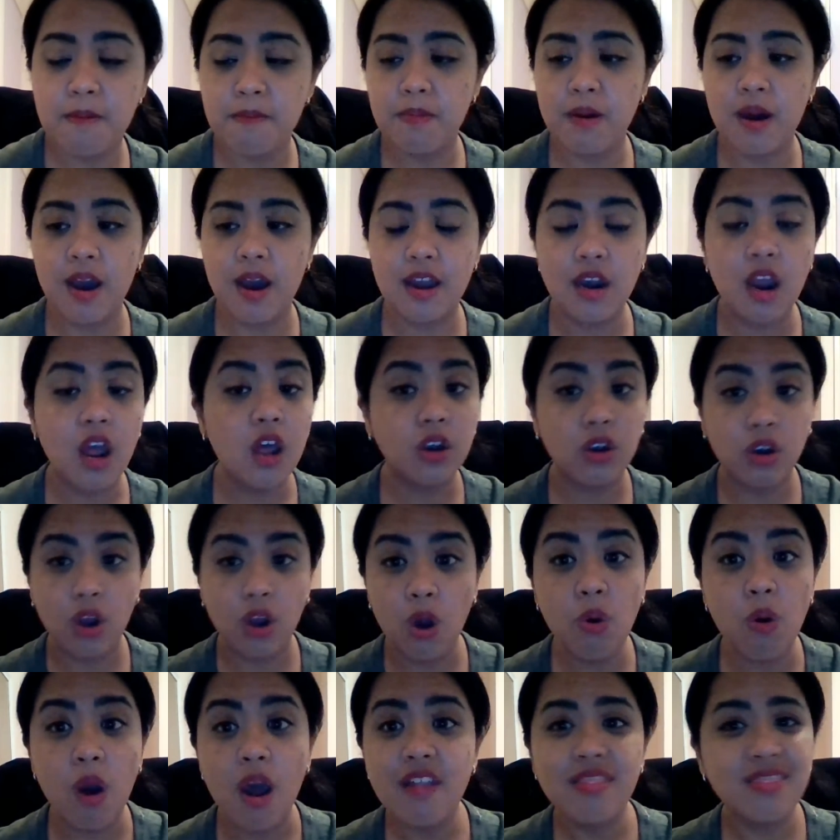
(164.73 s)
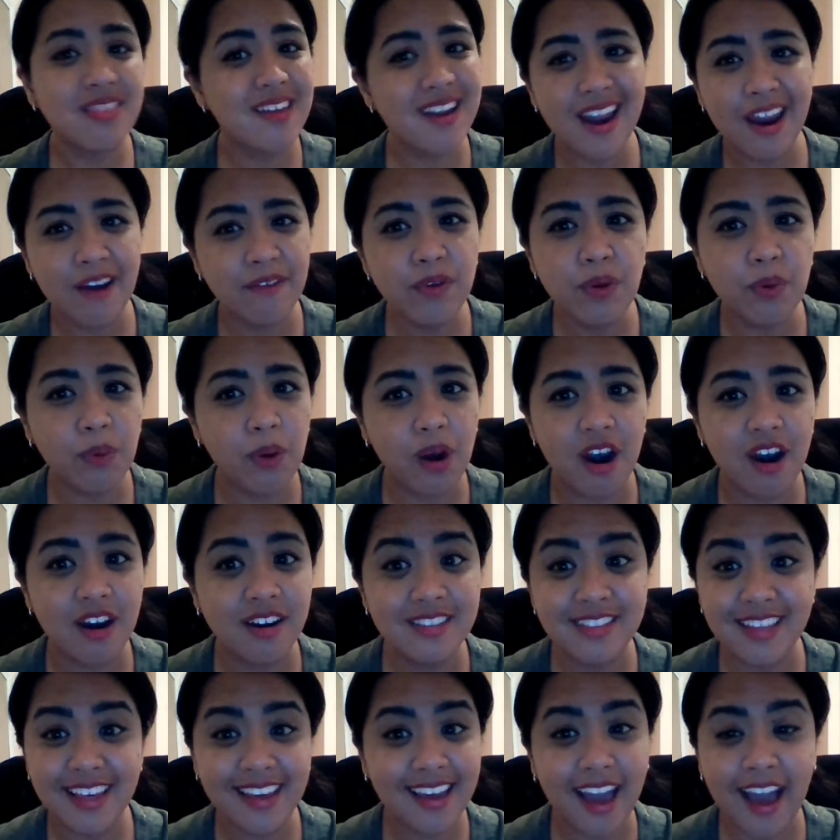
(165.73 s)
But no, they're
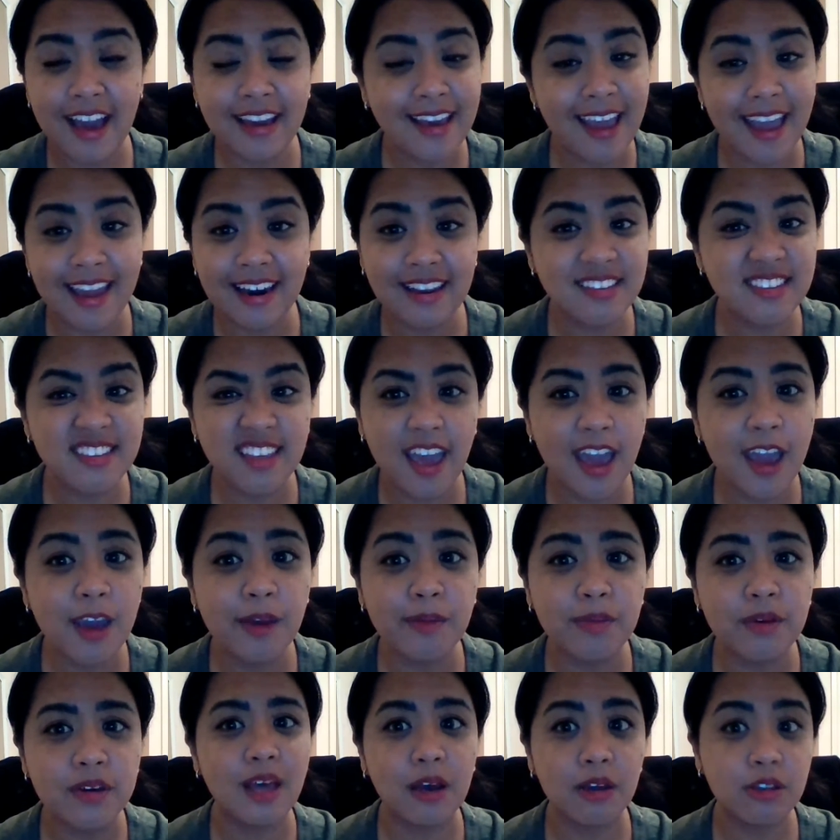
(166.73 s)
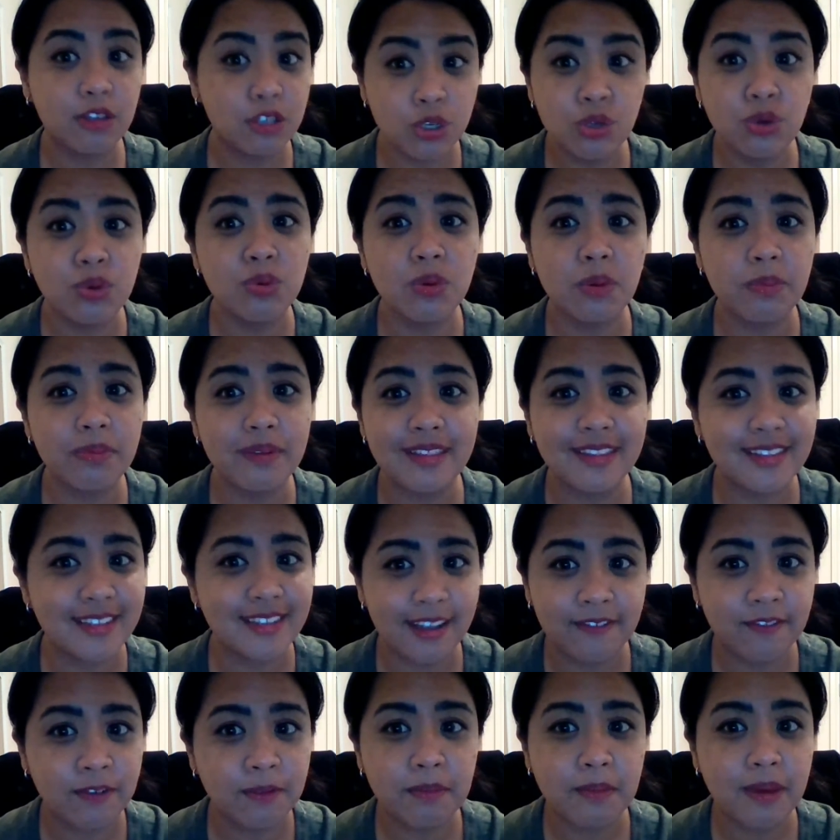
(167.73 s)
everywhere. I can't escape. That too will be the
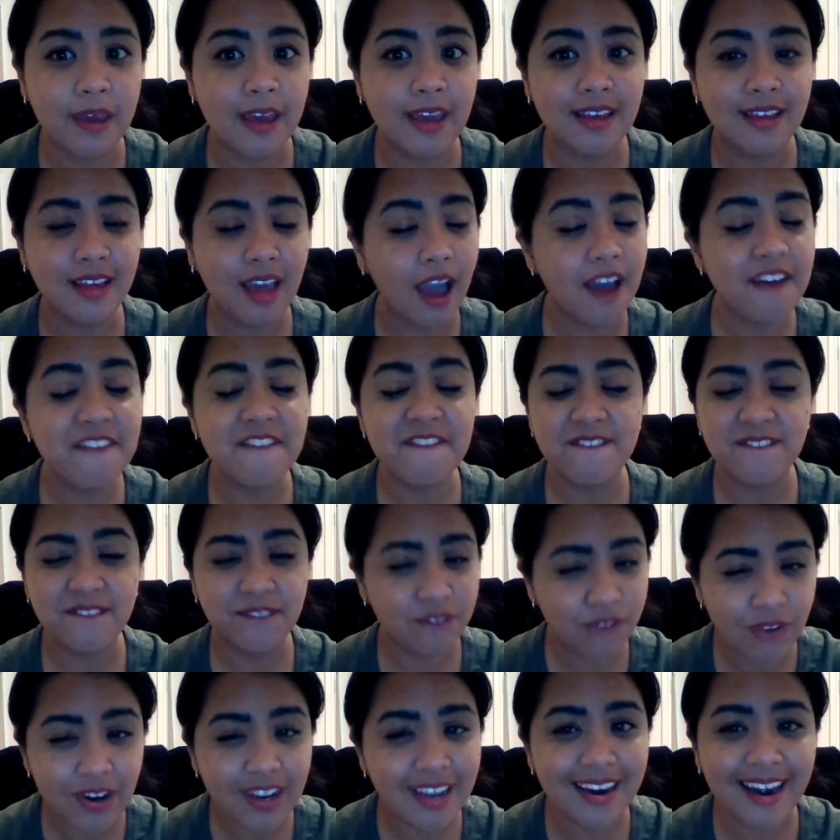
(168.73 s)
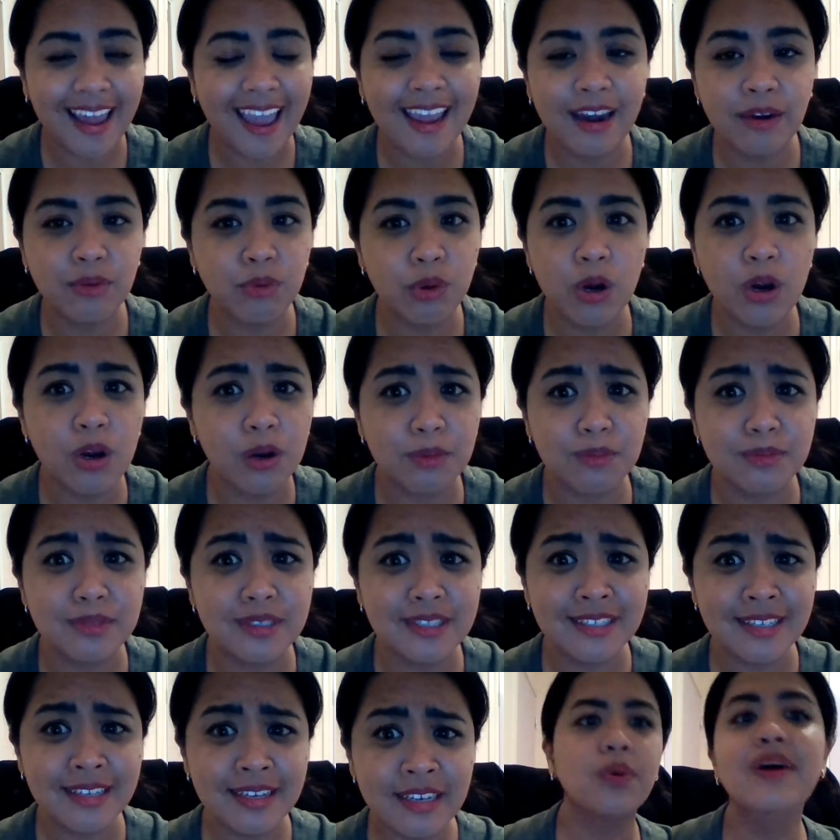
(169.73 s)
death of me. I freaking hate
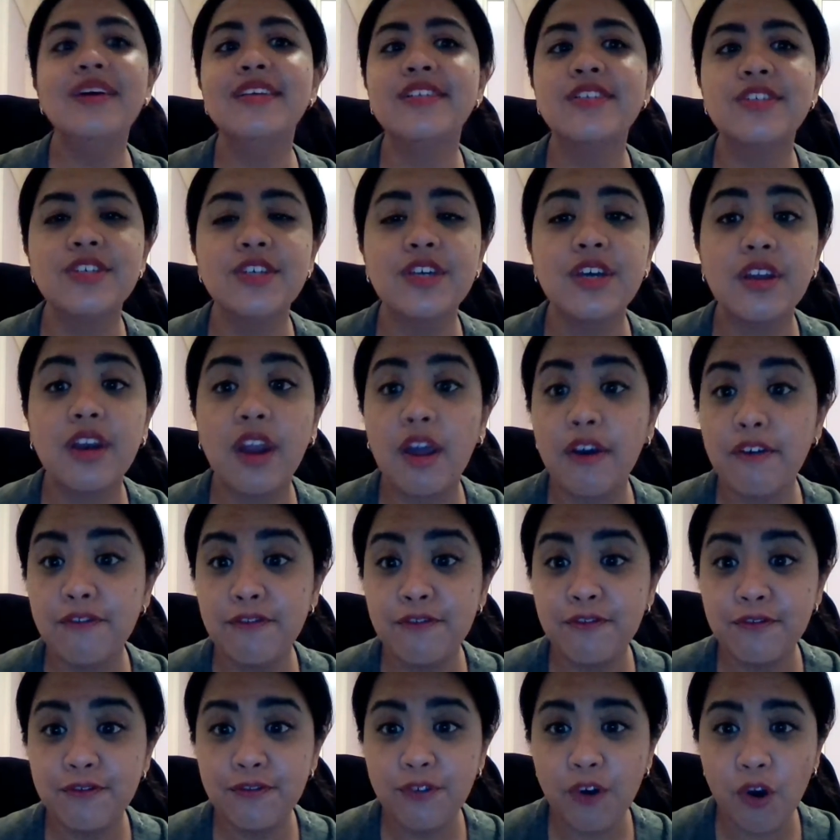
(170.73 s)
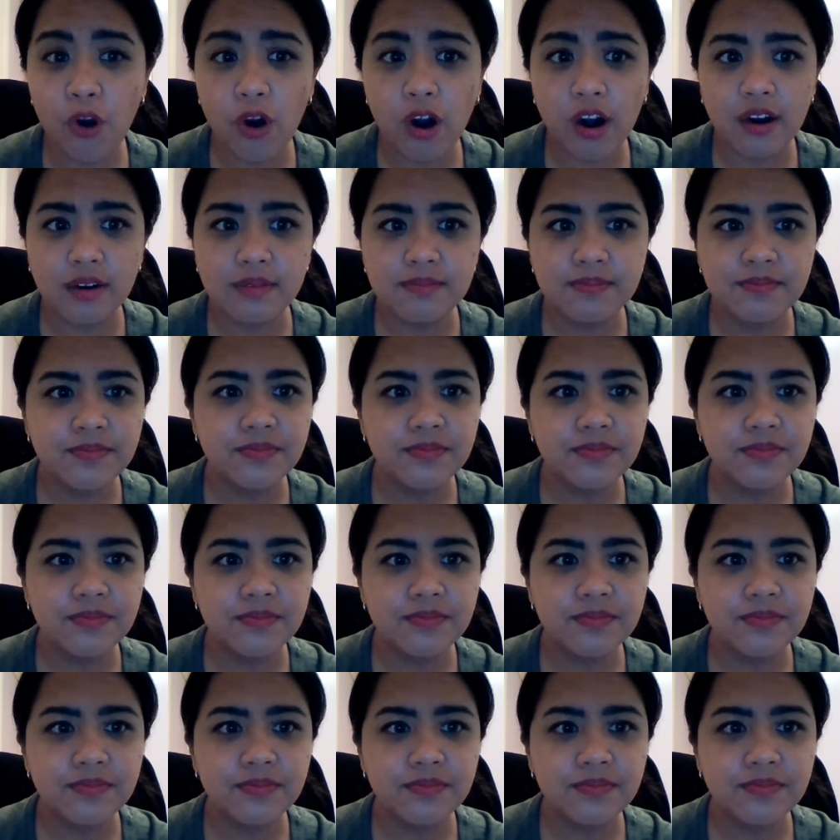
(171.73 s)
worms. Question 4.